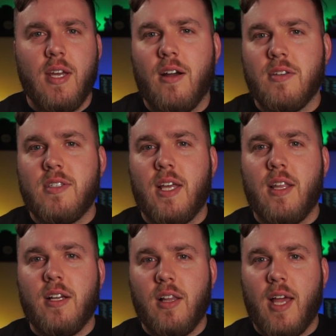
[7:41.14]
are
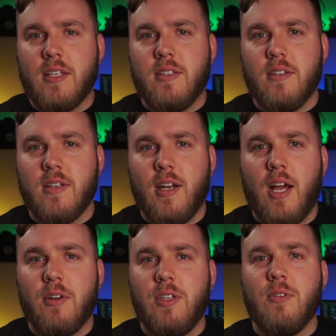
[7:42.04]
selling classes on
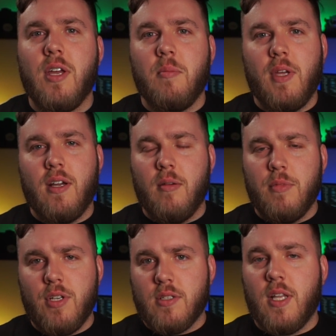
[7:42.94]
how you can become
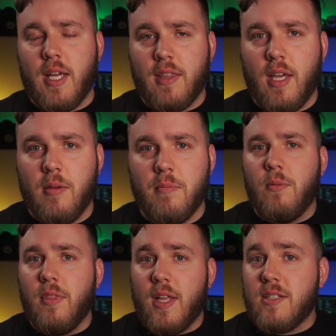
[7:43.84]
just like them.
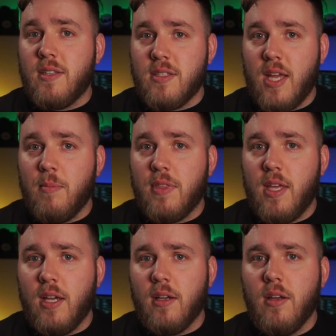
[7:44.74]
That's the same
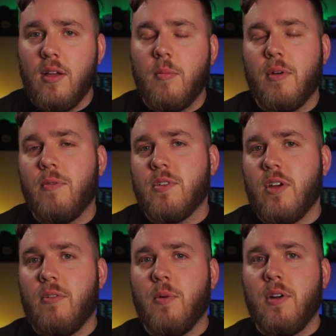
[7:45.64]
thing, but for
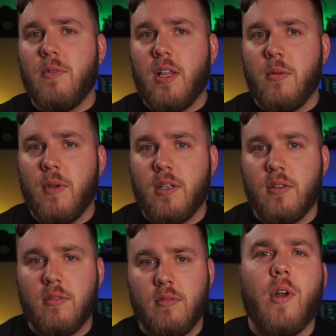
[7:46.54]
software development.
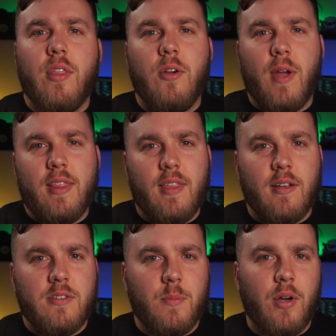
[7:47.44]
One of the great
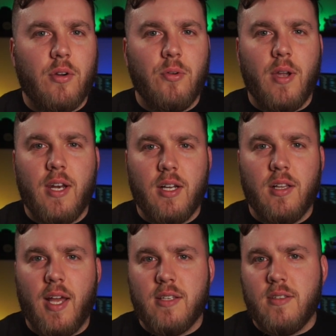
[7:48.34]
things about creating
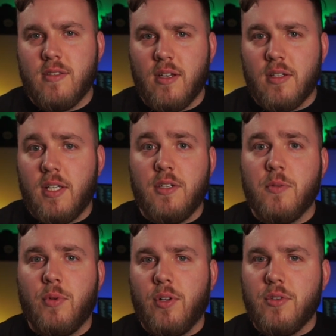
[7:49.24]
classes on
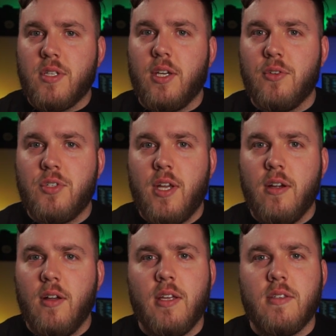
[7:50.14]
Teachable or
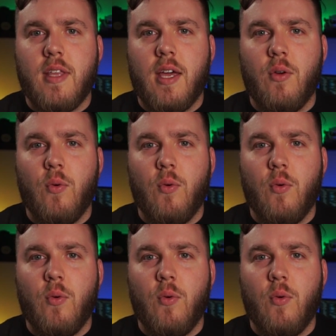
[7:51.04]
Skillshare is that